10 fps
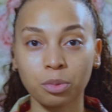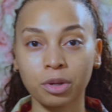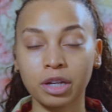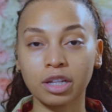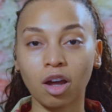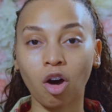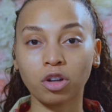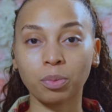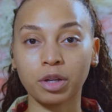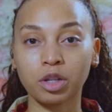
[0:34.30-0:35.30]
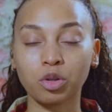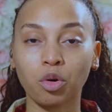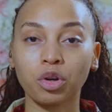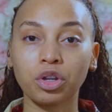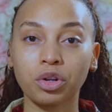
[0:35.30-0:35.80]
because it all depends
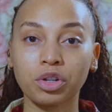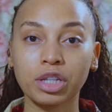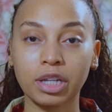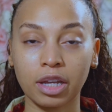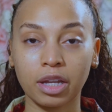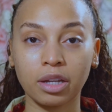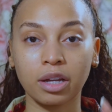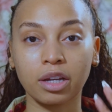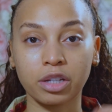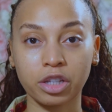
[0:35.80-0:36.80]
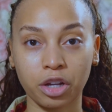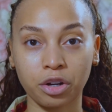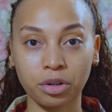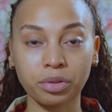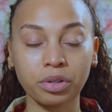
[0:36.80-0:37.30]
on your skin
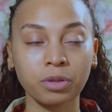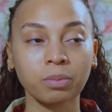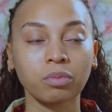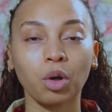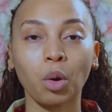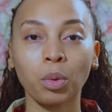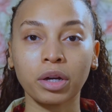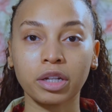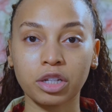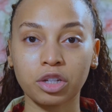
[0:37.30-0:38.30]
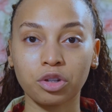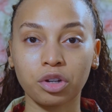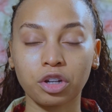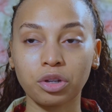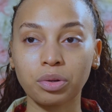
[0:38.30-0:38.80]
concerns, on what cleanser you're
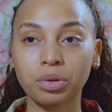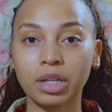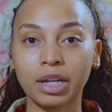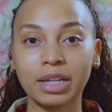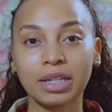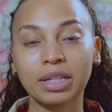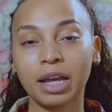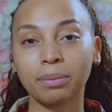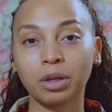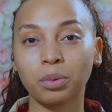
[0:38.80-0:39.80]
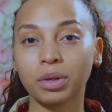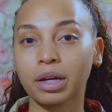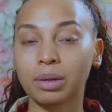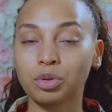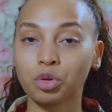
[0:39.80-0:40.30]
going to use. And that's the same thing when it
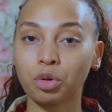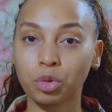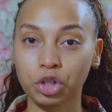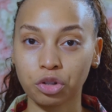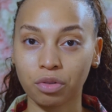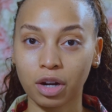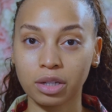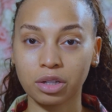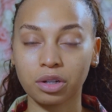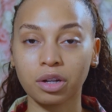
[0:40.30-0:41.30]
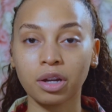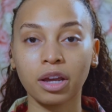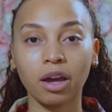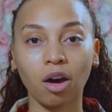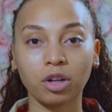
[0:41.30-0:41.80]
comes to a moisturizer.
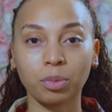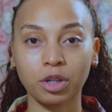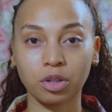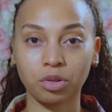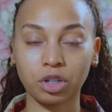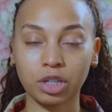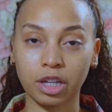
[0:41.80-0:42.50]
It all depends on your